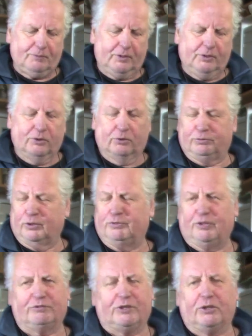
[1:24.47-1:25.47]
you know, for
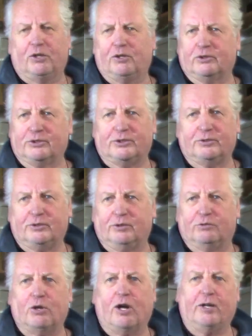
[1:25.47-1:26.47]
$50,
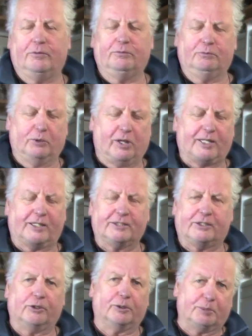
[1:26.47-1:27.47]
you've got what I
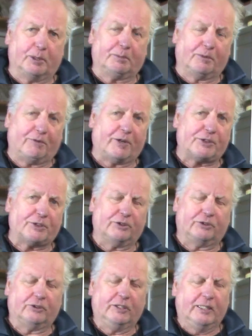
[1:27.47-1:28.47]
consider to be a
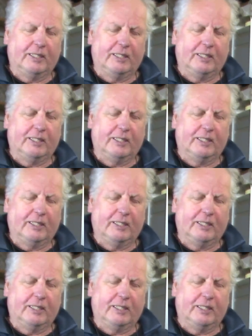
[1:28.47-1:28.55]
professional